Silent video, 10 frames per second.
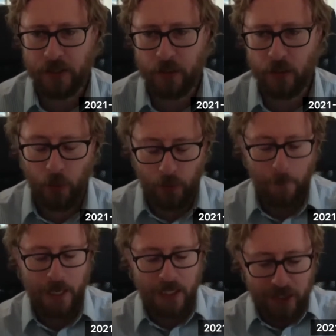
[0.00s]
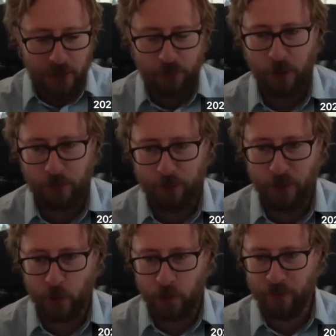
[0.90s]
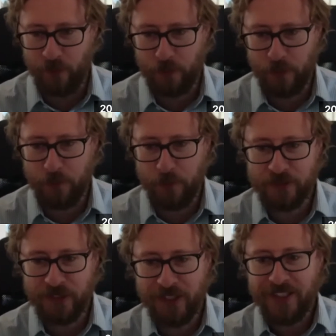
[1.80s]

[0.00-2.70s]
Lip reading: your PT problem, not all of your problems,